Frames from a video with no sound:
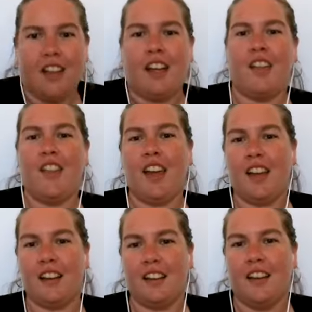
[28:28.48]
And
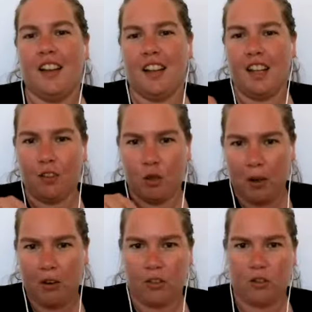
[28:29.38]
then if you
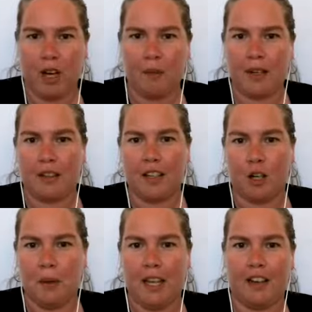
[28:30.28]
poke the rabbit a
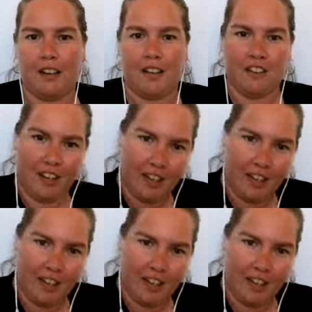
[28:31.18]
little bit, then you're going